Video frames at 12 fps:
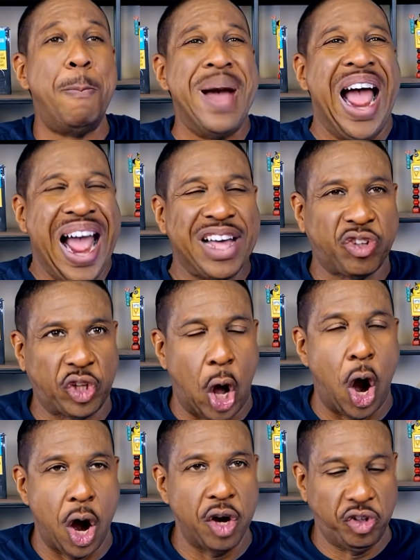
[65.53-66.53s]
mass
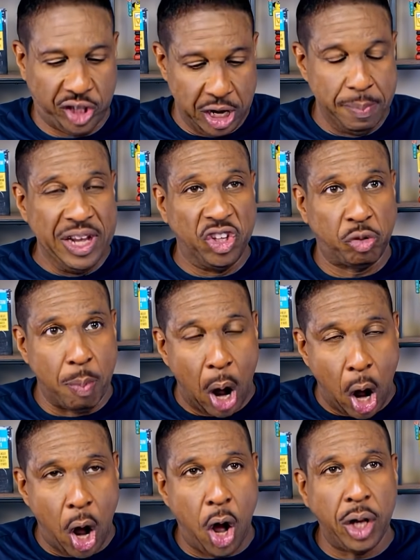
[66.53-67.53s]
stars tend to be
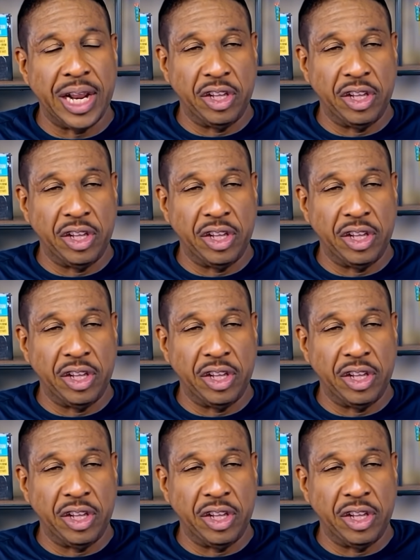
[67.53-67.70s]
small,